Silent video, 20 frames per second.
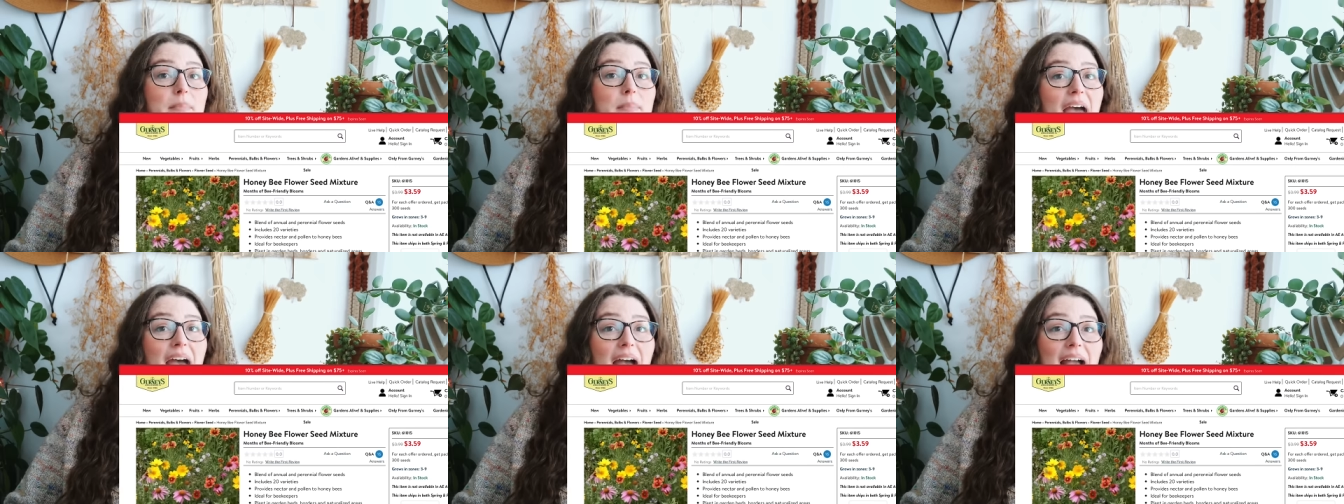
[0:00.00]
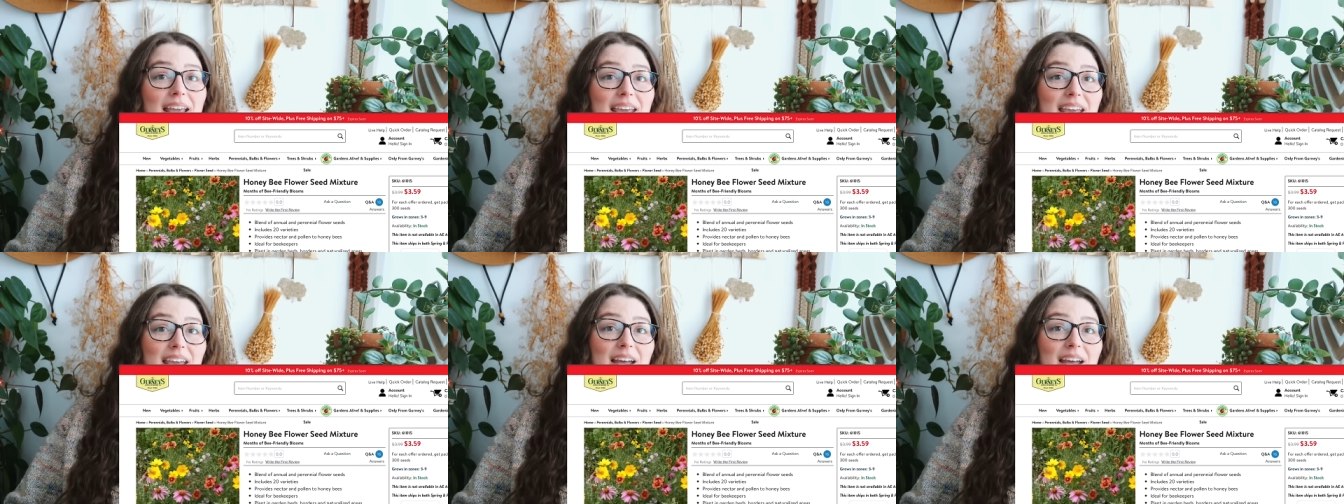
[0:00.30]

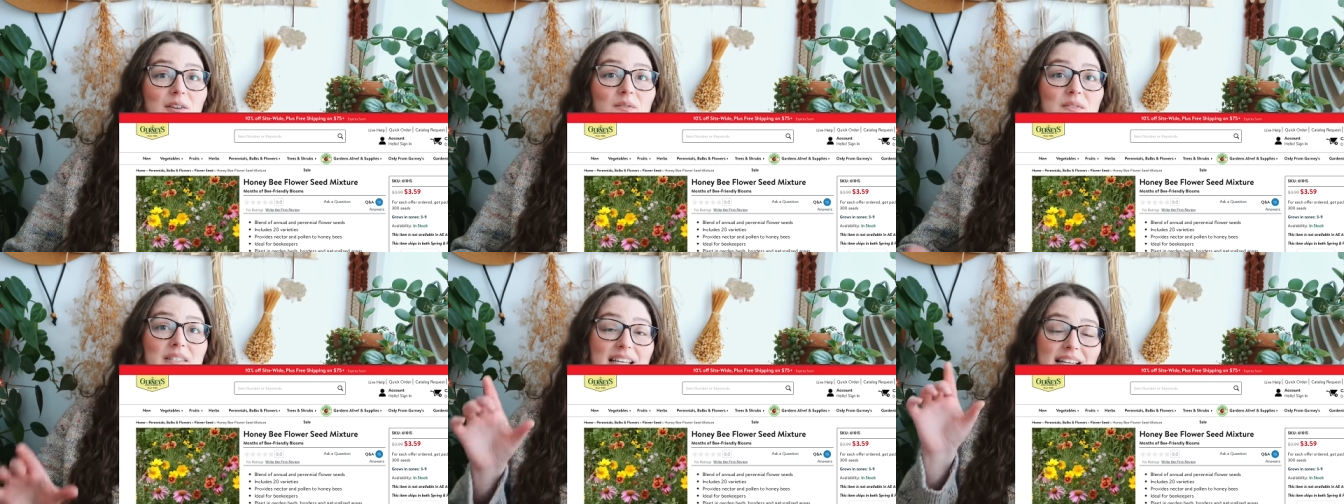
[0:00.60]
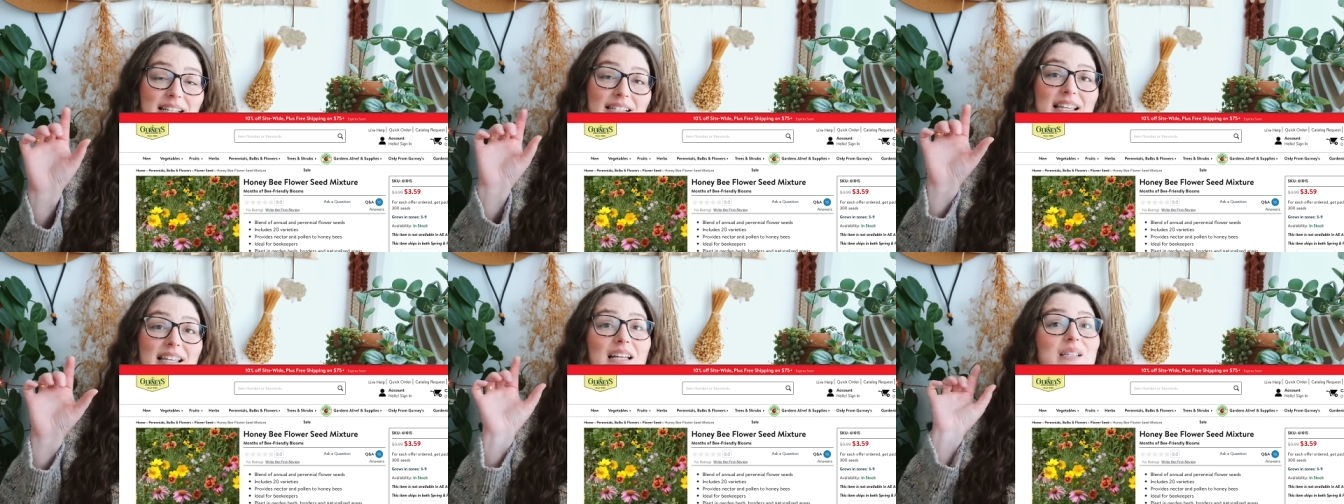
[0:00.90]
packet of
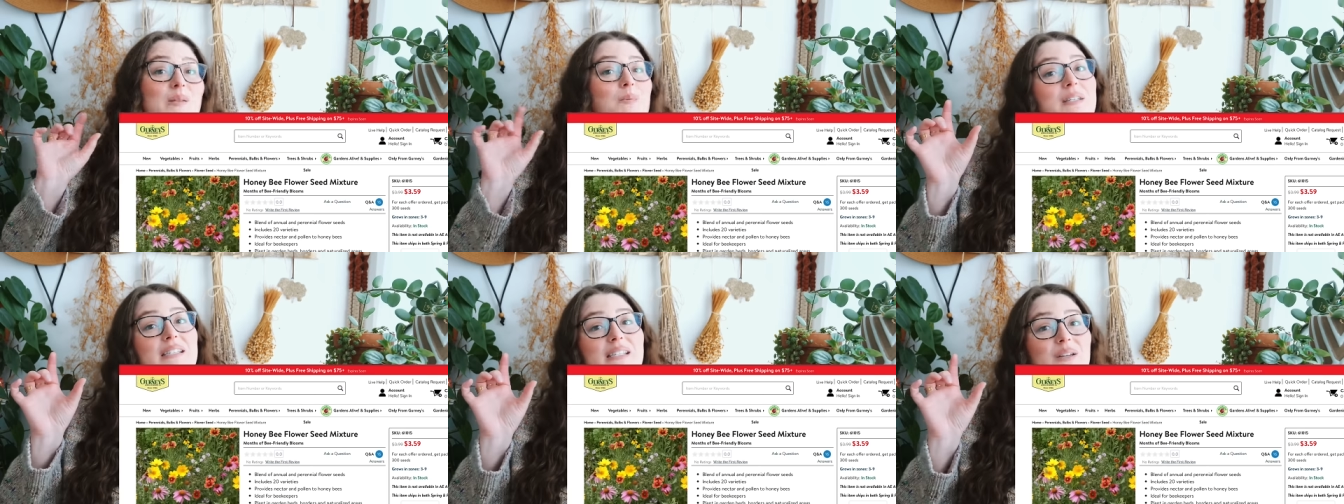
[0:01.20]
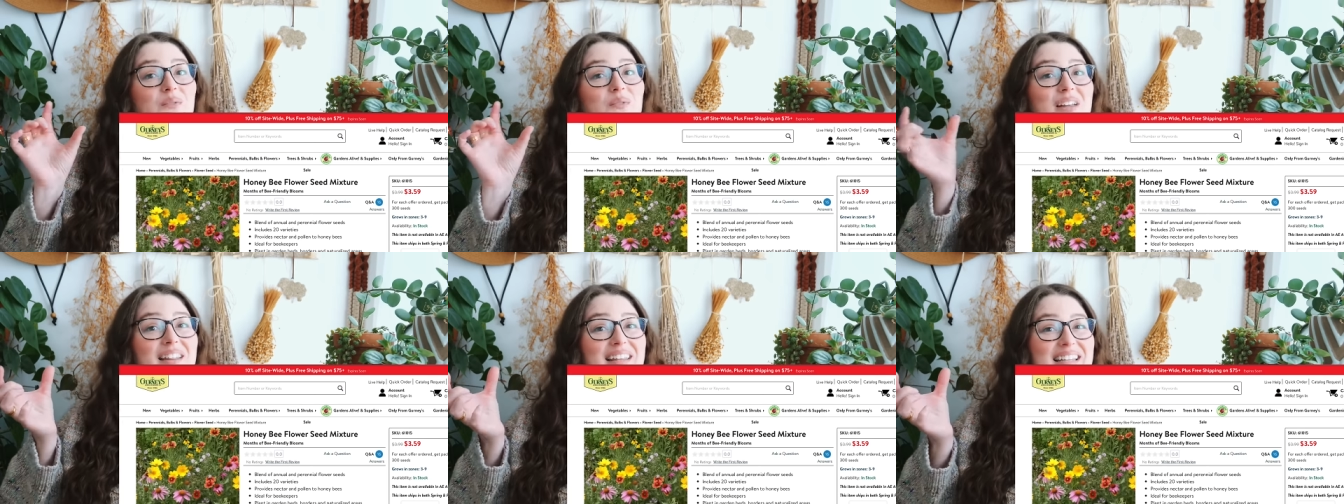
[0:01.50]
seeds that
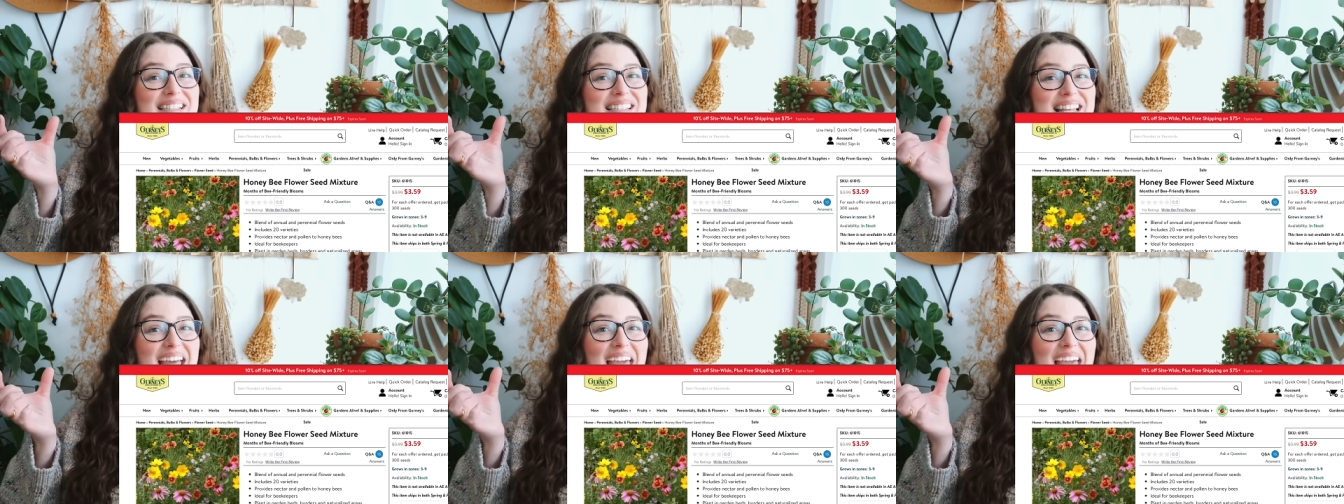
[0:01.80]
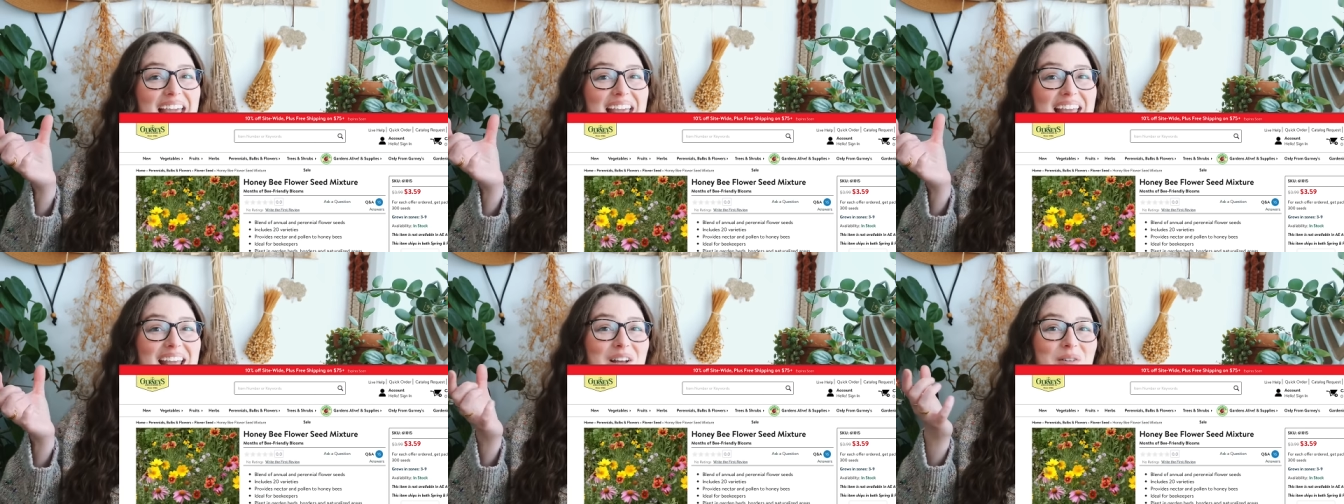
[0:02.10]
specifically
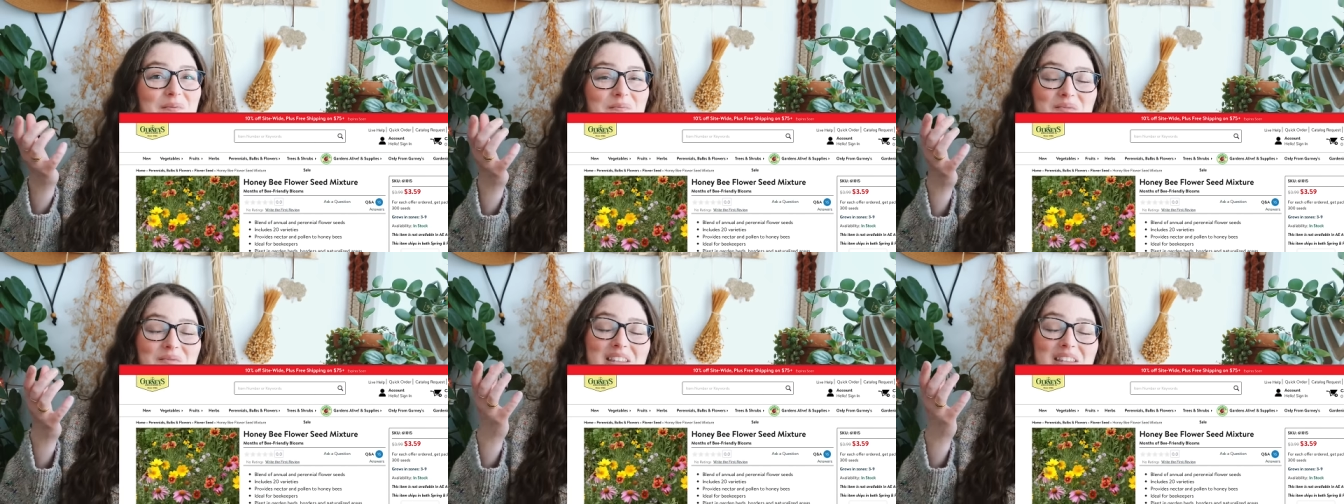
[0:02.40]
say